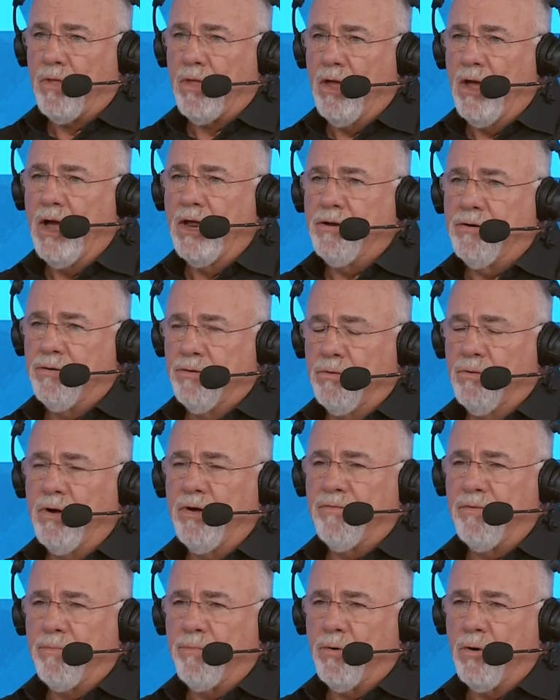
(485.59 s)
Right. I do
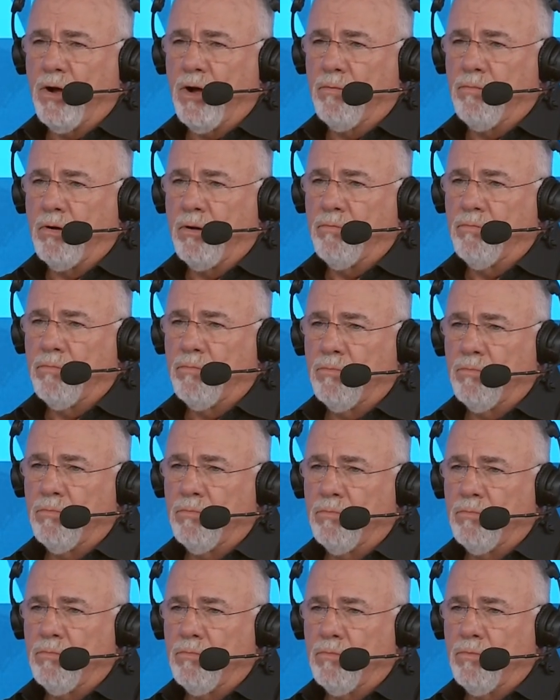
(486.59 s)
have a problem
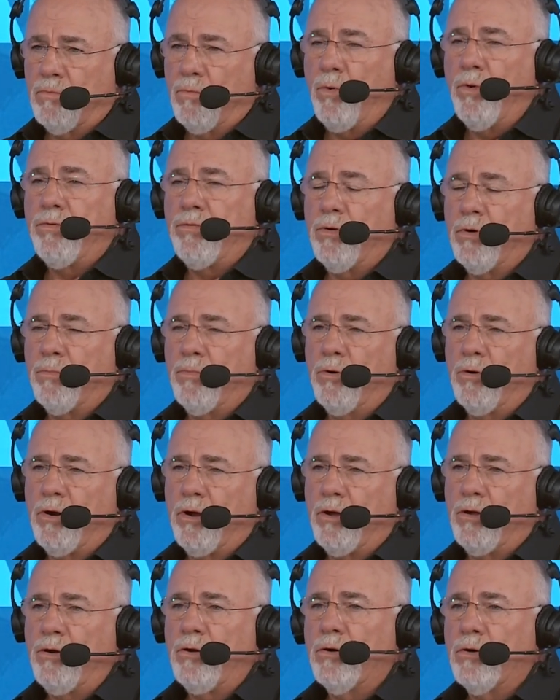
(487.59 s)
with your
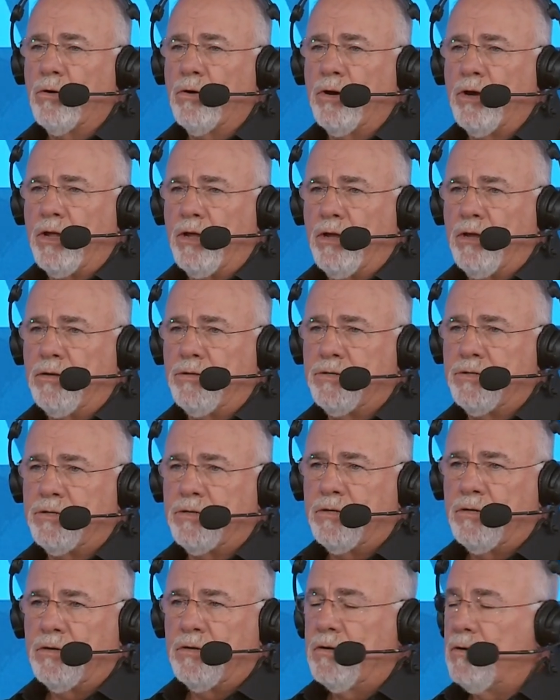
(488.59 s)
putting your
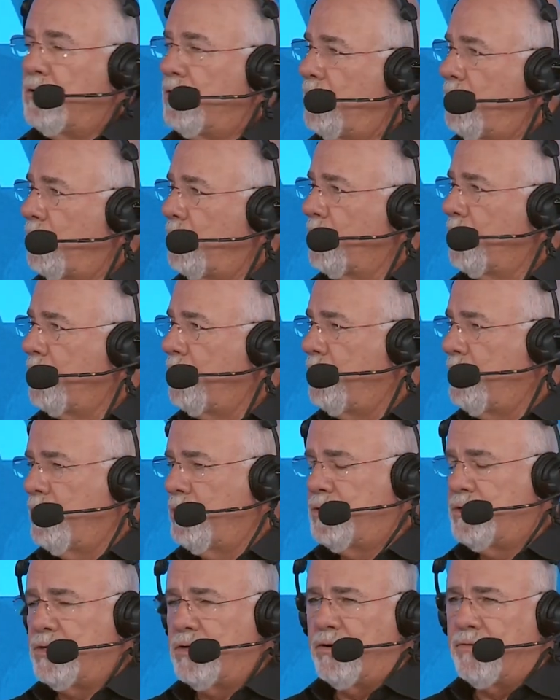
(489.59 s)
needs or
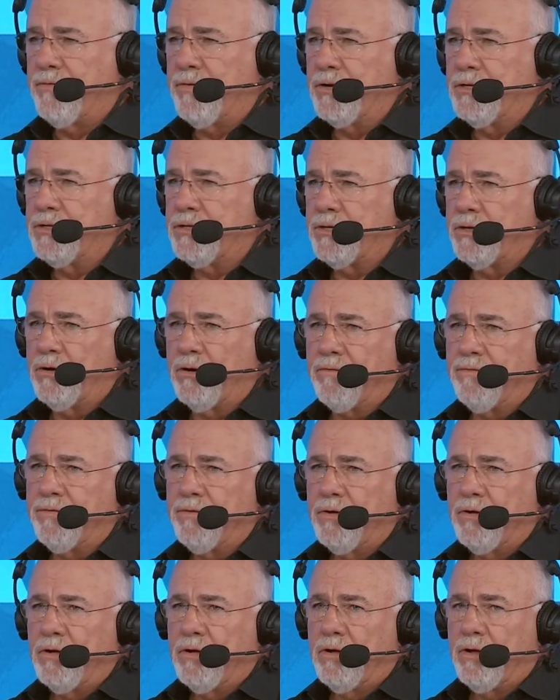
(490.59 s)
your selfish self
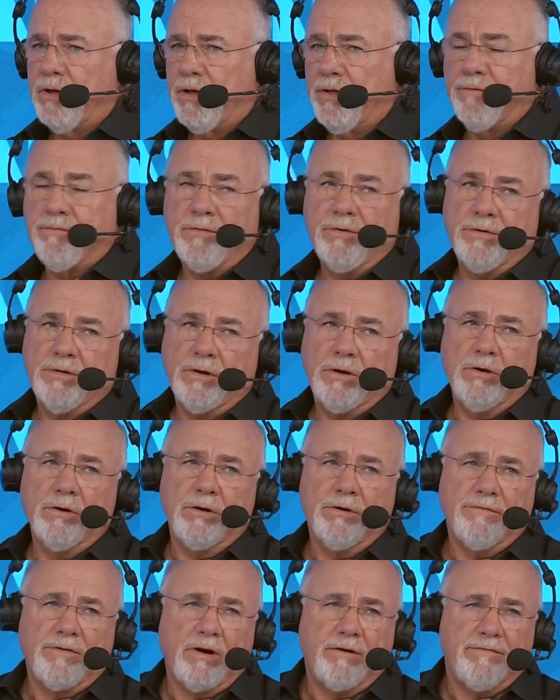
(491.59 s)
in front of the
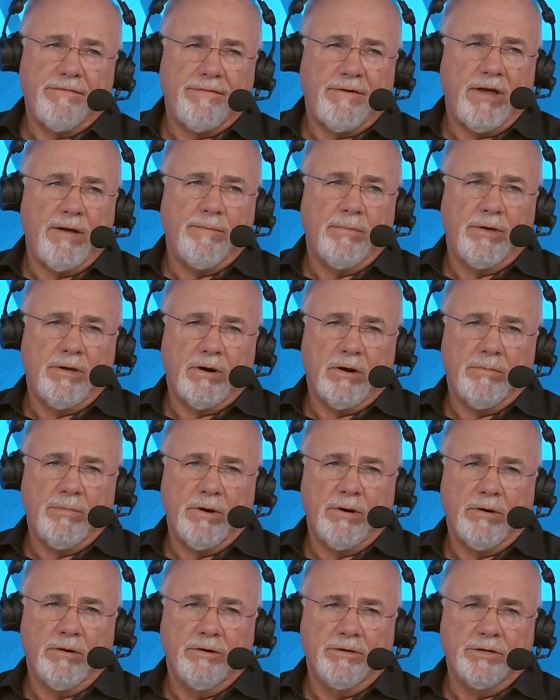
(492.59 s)
good of our family and our
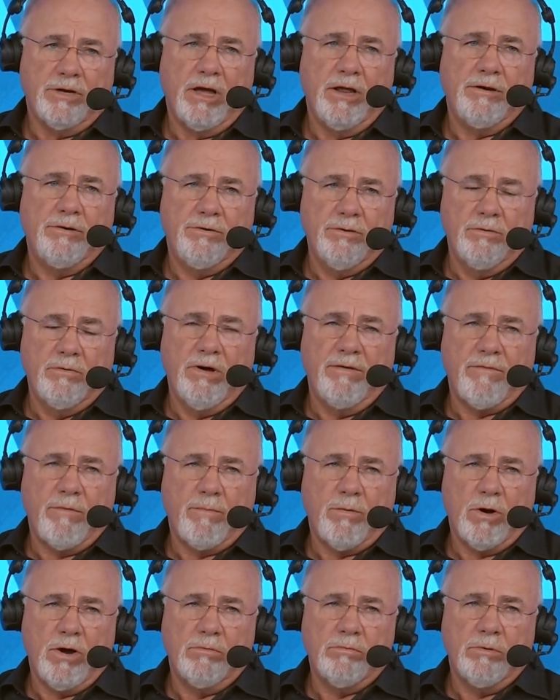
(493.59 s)
marriage. I do have a
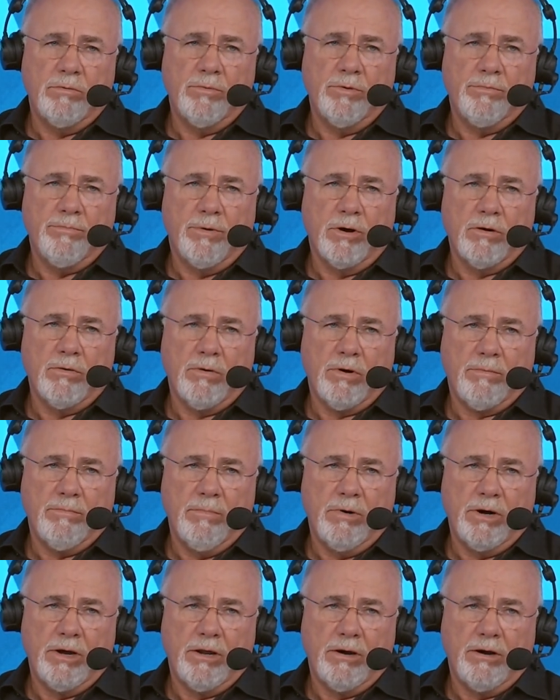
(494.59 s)
problem with borrowing
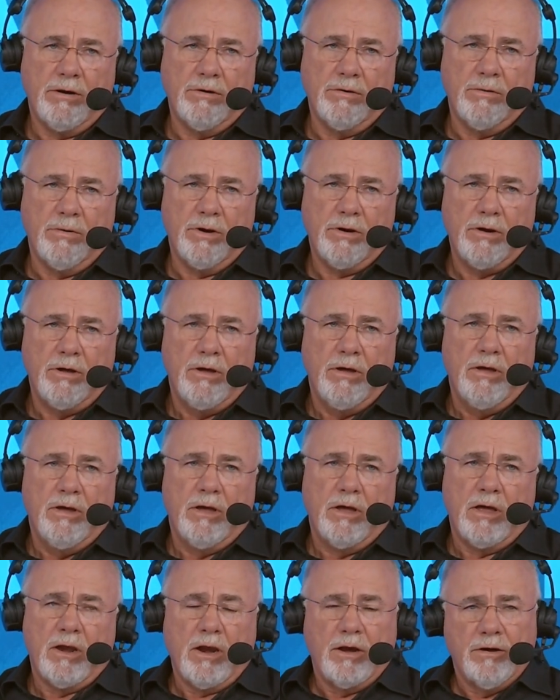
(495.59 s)
money to do it.
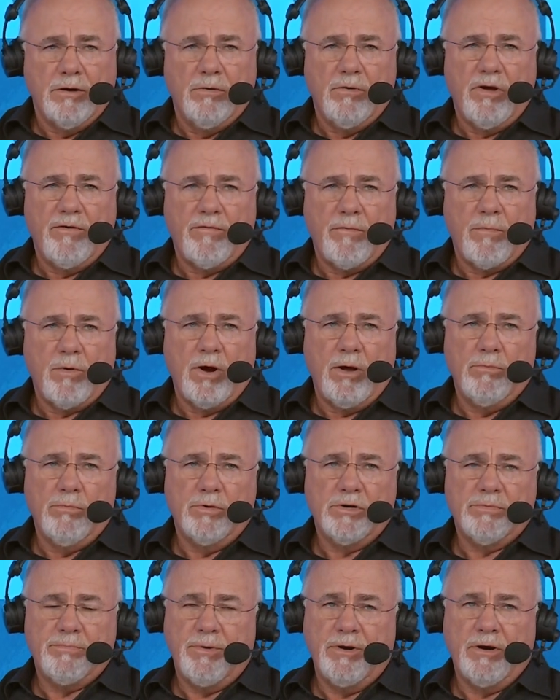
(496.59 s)
And I do have a problem
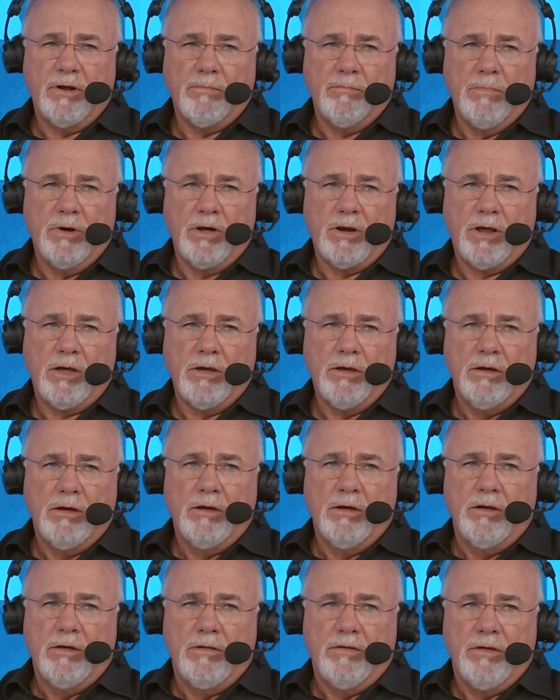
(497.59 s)
with spending money
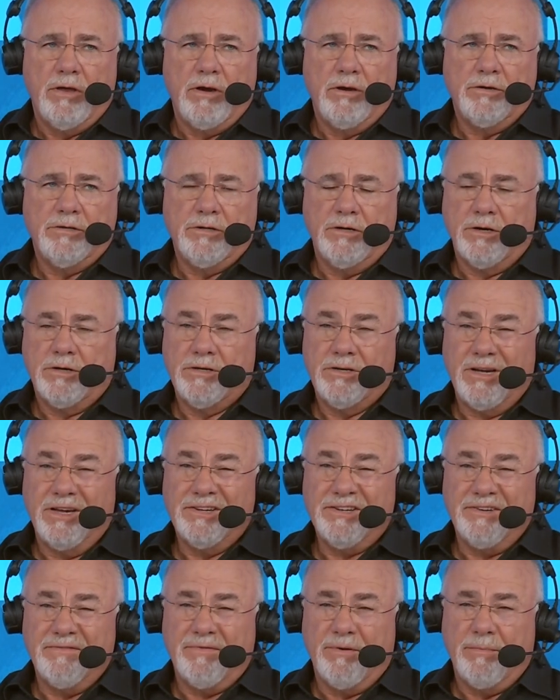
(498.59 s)
that is an
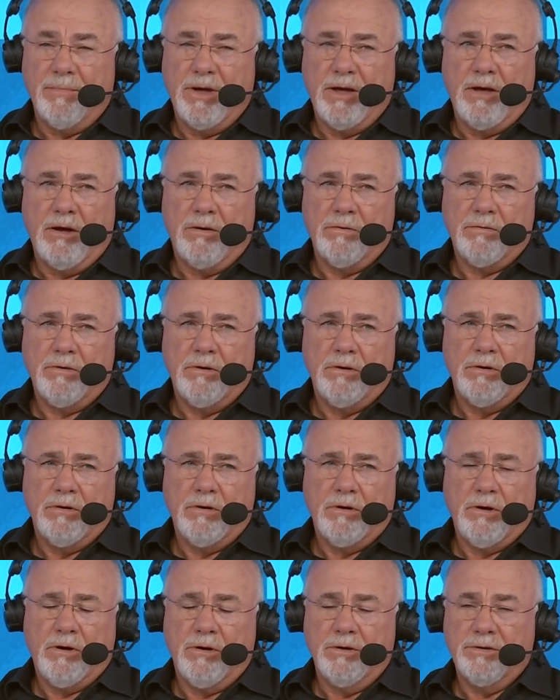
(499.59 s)
excessive amount
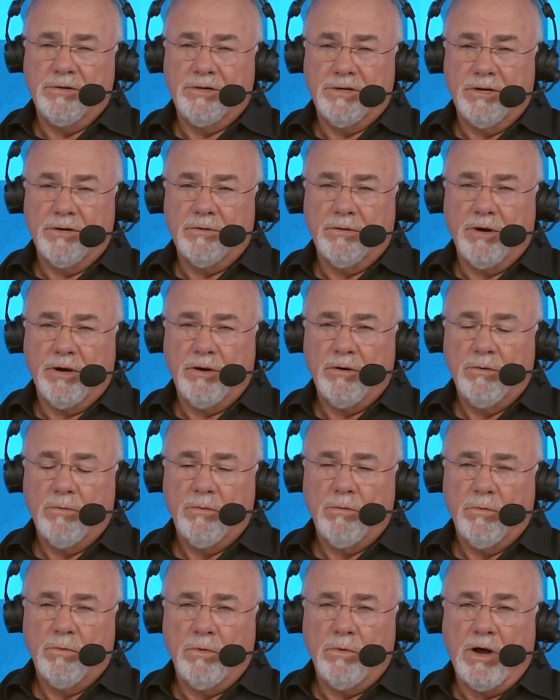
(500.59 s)
considering
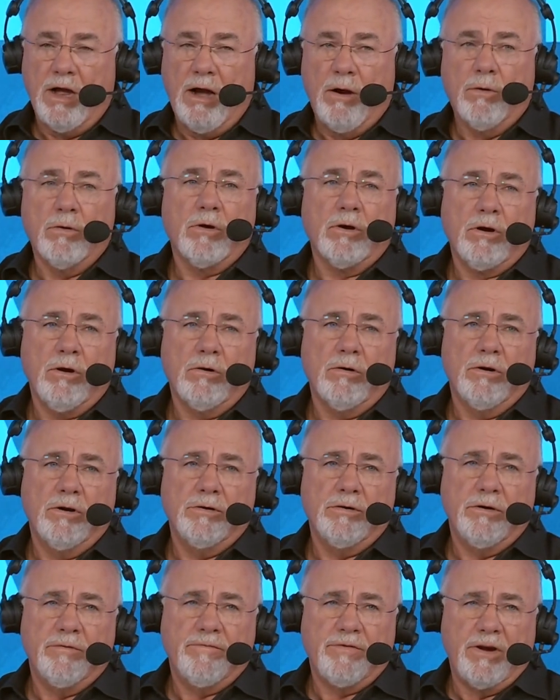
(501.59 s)
our
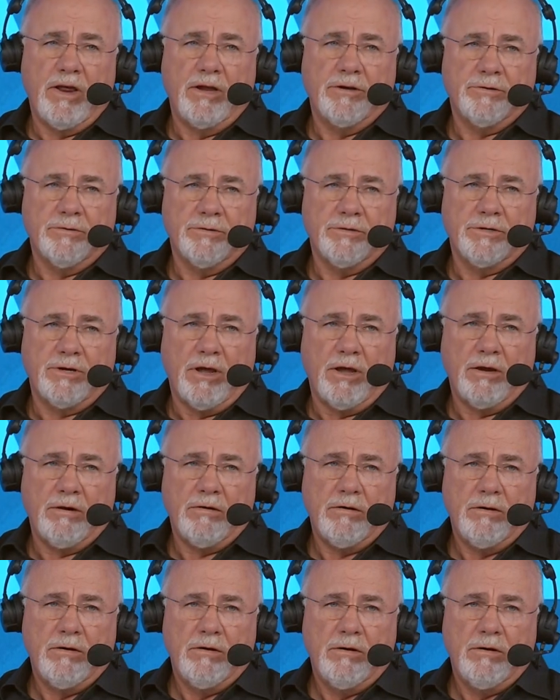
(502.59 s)
current financial state.